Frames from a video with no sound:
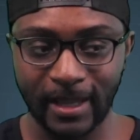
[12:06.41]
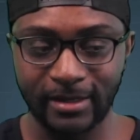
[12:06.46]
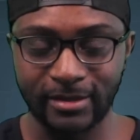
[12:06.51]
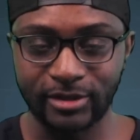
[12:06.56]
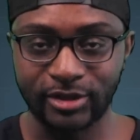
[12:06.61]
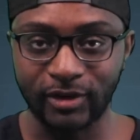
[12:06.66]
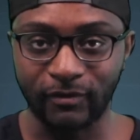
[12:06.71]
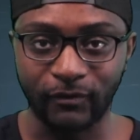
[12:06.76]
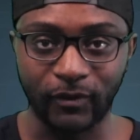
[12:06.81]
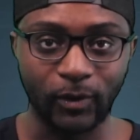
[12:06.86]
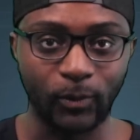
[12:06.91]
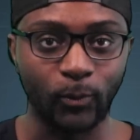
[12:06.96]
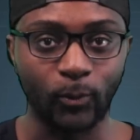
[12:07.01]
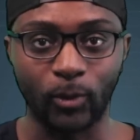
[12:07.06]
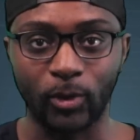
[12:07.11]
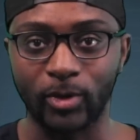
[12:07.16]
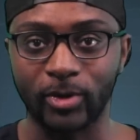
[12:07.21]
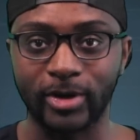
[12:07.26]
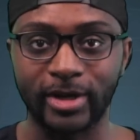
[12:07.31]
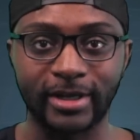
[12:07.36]
a different
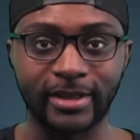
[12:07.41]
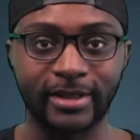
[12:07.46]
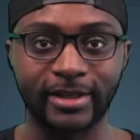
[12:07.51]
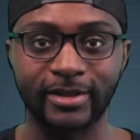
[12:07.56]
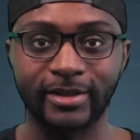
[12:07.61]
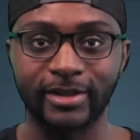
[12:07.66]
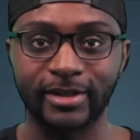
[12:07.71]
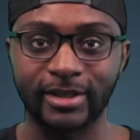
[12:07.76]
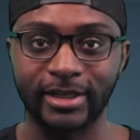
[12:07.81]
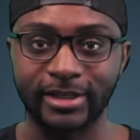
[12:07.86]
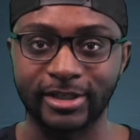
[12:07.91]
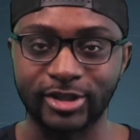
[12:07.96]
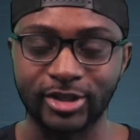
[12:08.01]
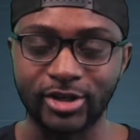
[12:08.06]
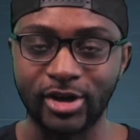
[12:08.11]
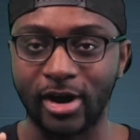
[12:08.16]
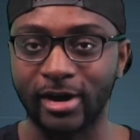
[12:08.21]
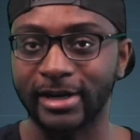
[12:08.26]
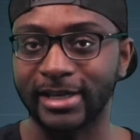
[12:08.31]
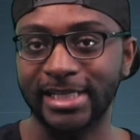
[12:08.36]
wording. That it's
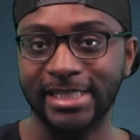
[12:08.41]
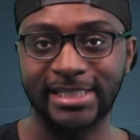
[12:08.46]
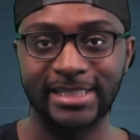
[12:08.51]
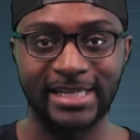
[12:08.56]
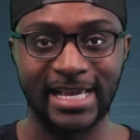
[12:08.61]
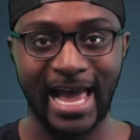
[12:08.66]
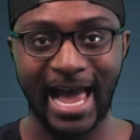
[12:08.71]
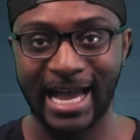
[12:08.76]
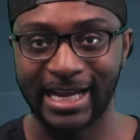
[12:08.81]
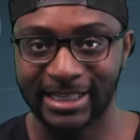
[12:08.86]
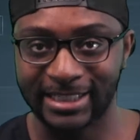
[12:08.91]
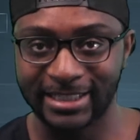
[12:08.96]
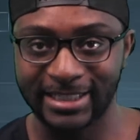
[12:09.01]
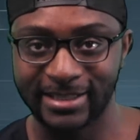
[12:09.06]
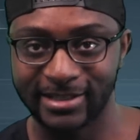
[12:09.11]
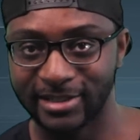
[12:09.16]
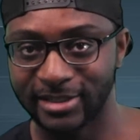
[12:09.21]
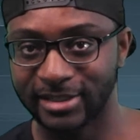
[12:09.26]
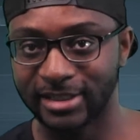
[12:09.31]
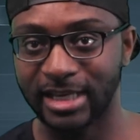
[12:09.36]
not
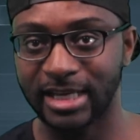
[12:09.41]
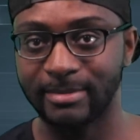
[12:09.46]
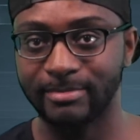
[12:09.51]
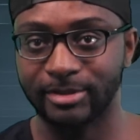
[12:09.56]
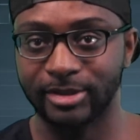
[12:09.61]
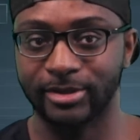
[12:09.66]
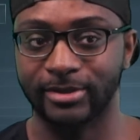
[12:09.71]
exactly the same.